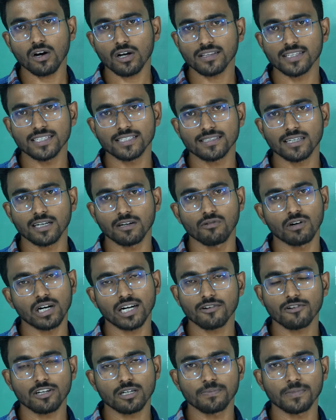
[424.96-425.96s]
or this side,
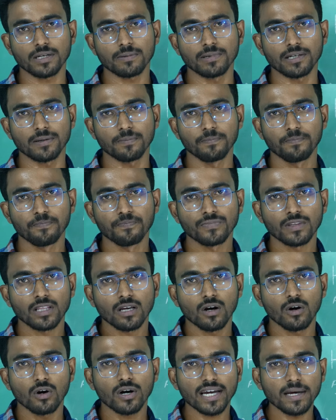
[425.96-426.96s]
whatever it may be.
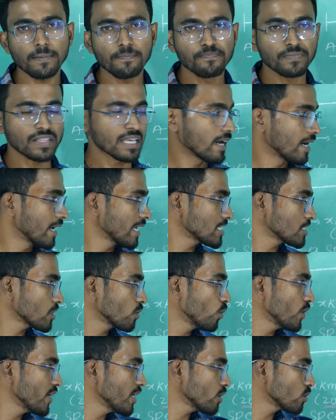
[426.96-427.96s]
Okay, next
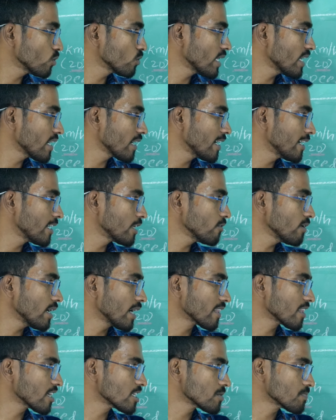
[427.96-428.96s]
going to the relative
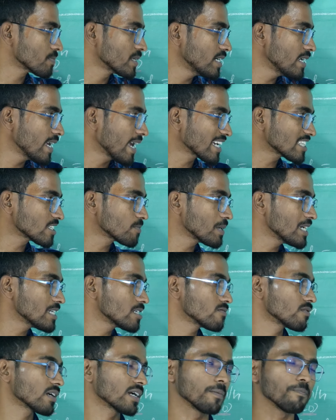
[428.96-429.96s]
another speed x
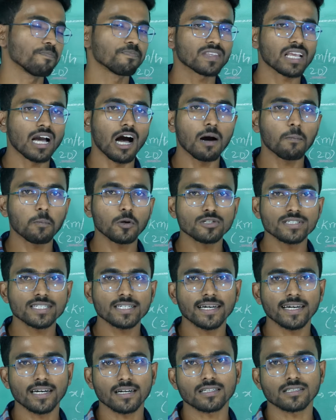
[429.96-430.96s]
plus y,
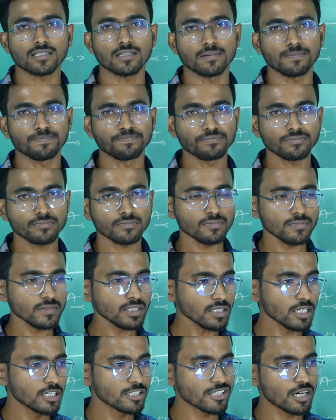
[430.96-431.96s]
opposite direction.
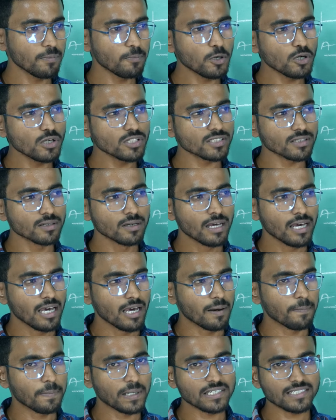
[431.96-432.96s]
Suppose
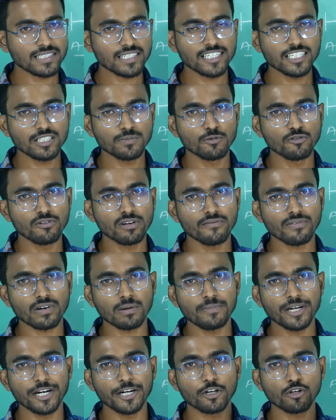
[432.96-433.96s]
a person is moving
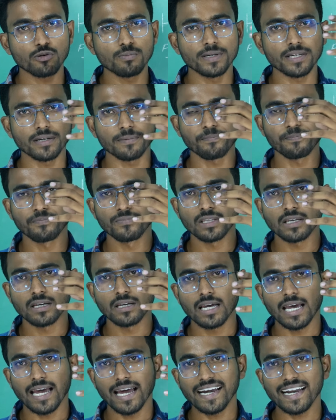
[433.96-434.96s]
from a to b
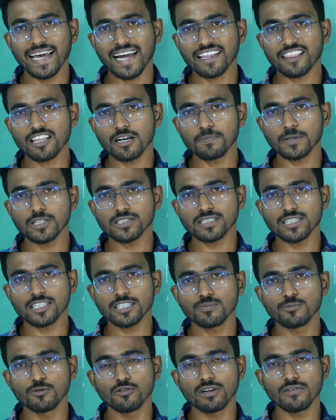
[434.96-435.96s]
and another person
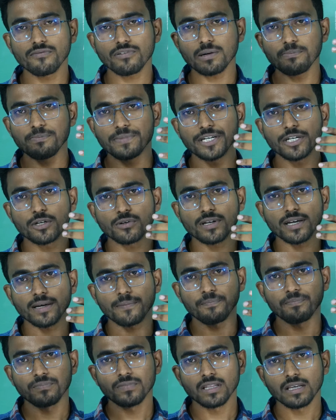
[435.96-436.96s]
is moving from b to
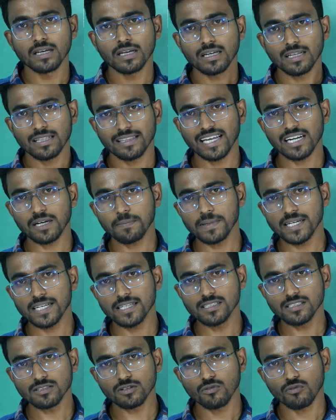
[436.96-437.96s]
a. That
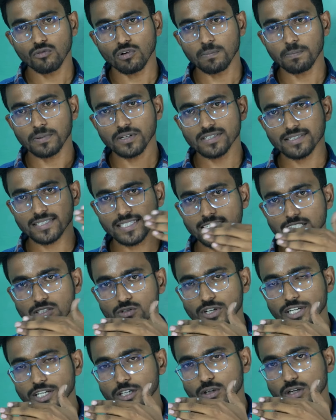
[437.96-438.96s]
means one person is
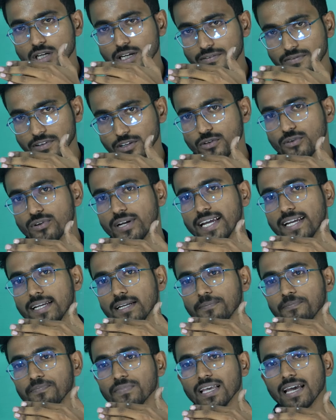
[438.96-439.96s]
going to left to
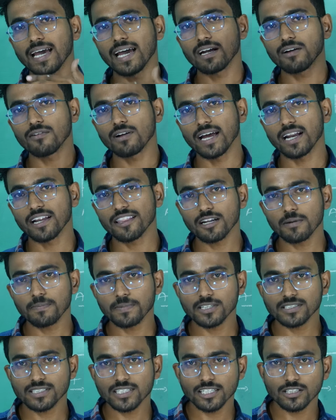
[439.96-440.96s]
right and another
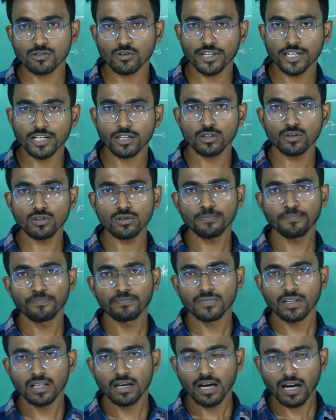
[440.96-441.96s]
person is going
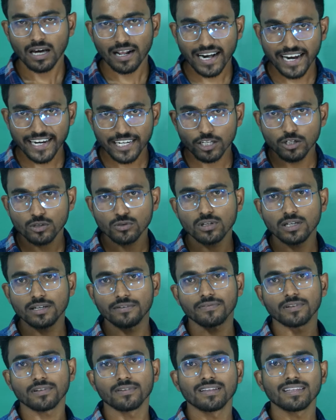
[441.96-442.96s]
to right to
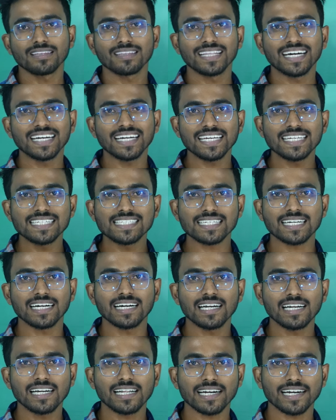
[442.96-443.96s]
left. That is
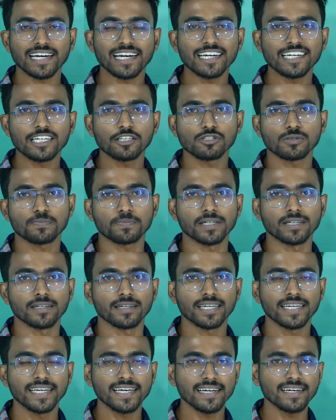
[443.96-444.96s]
called relative speed.
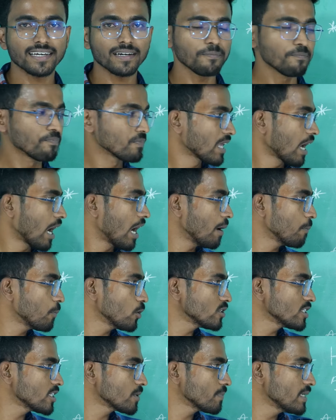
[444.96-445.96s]
Here
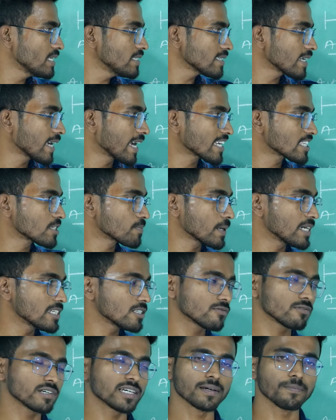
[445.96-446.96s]
opposite means x
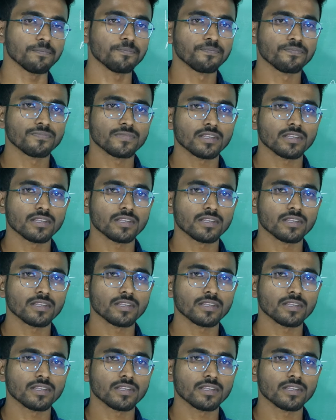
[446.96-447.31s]
plus y.